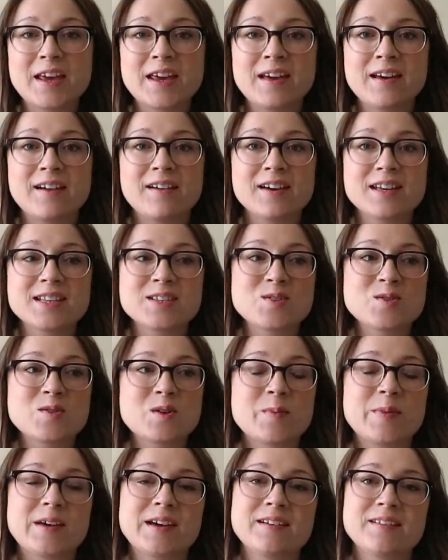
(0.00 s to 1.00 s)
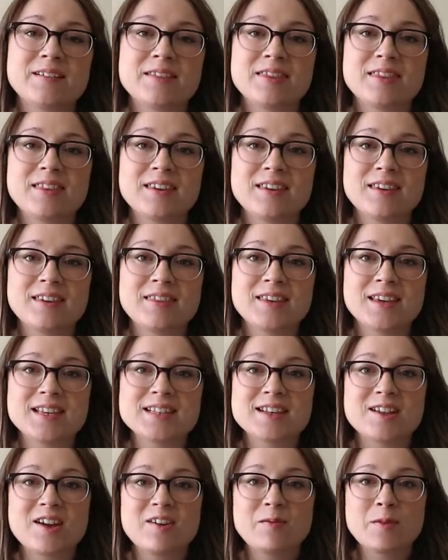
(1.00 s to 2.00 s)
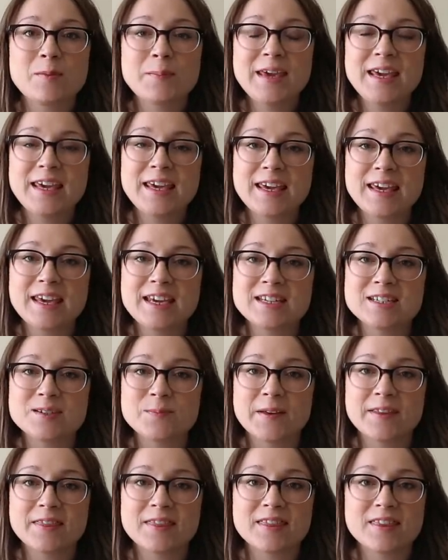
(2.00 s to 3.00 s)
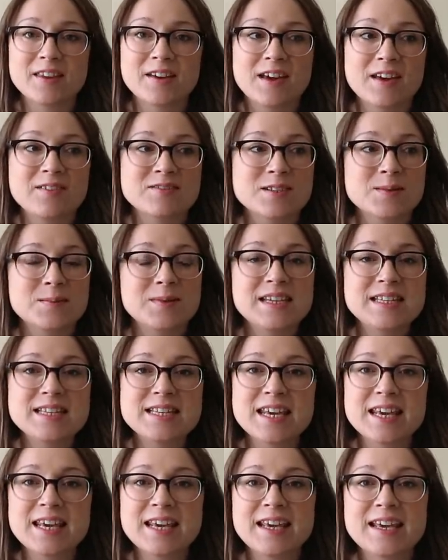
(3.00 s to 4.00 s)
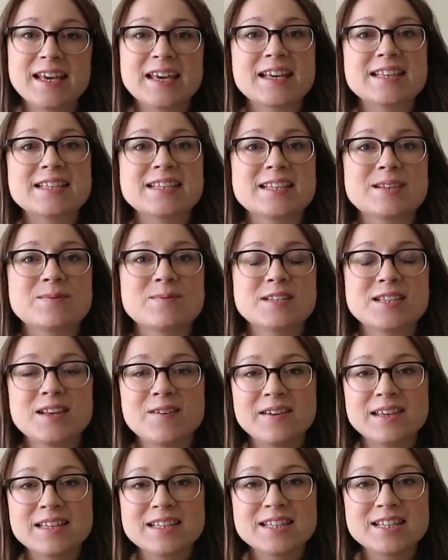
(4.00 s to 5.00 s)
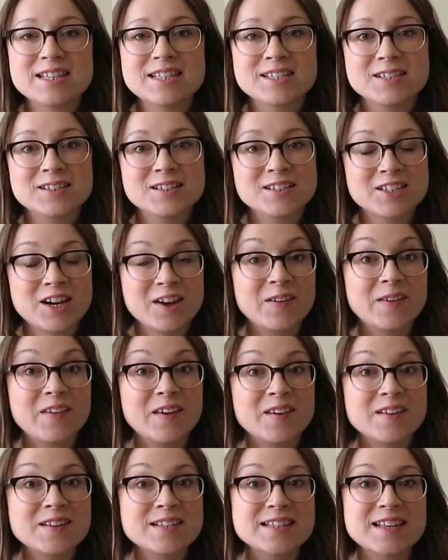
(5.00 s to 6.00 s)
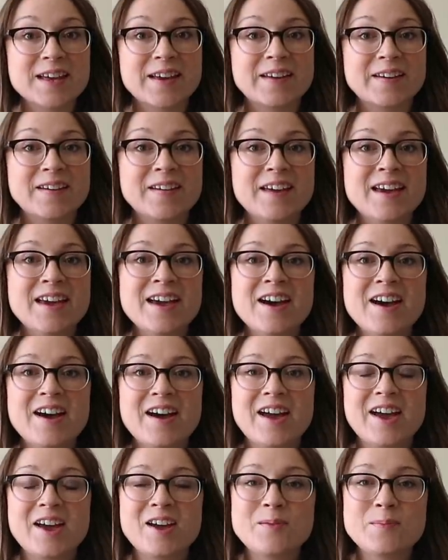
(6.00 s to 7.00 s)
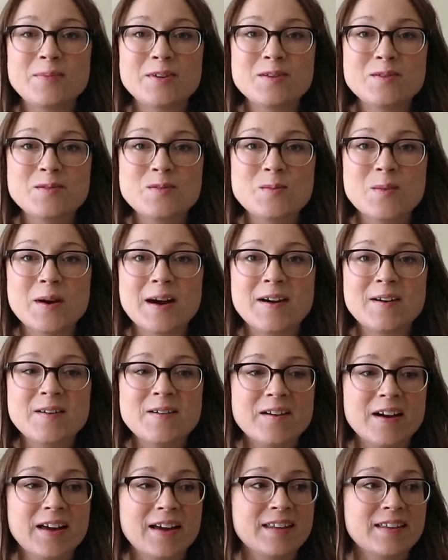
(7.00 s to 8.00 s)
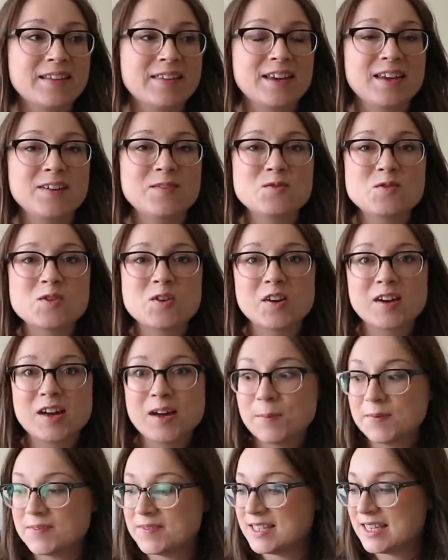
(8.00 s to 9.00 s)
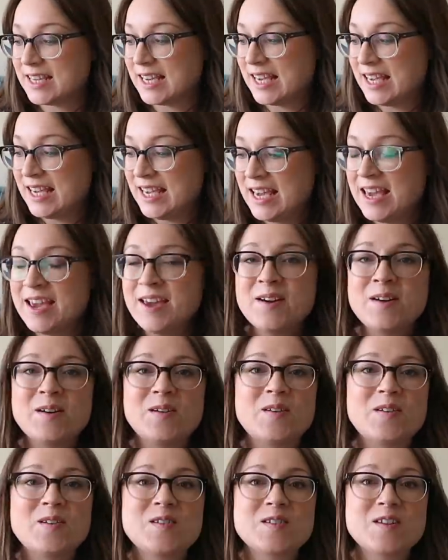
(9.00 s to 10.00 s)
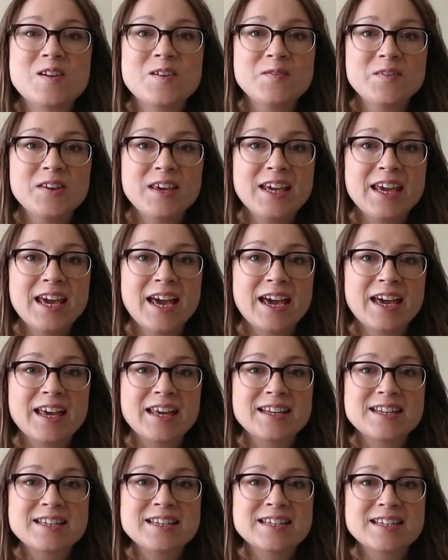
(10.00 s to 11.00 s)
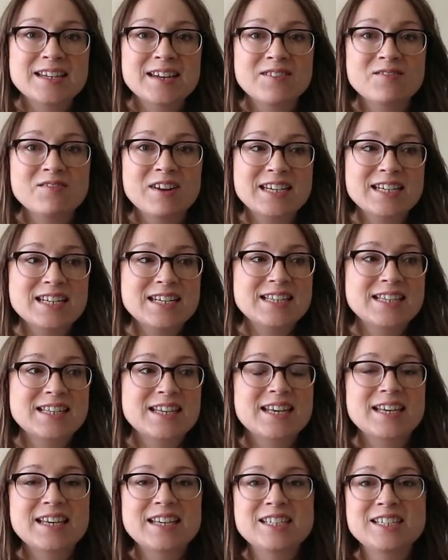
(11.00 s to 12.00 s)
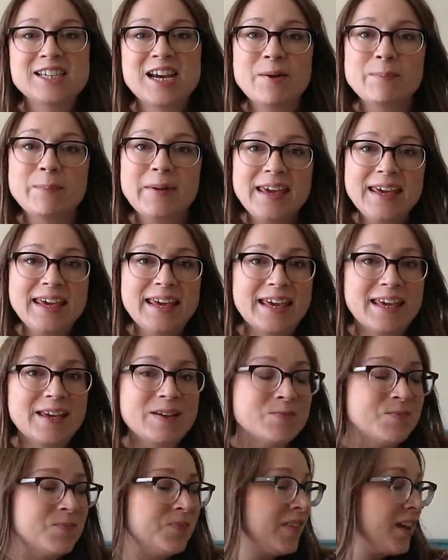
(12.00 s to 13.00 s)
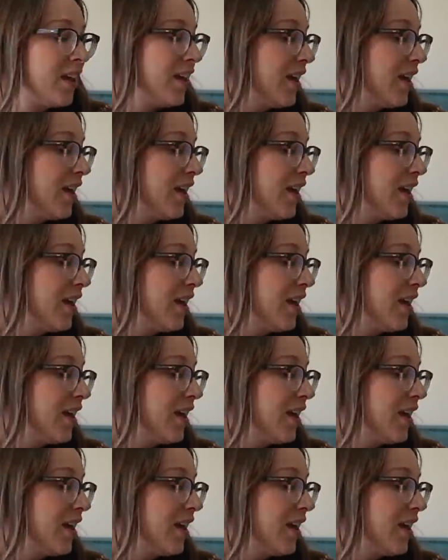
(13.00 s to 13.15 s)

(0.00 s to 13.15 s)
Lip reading: where I talk about the things that I've been making each month. I have some knitting and some sewing to show you, so I hope you're all well and that you've all got a cup of tea or coffee and are ready to chat making.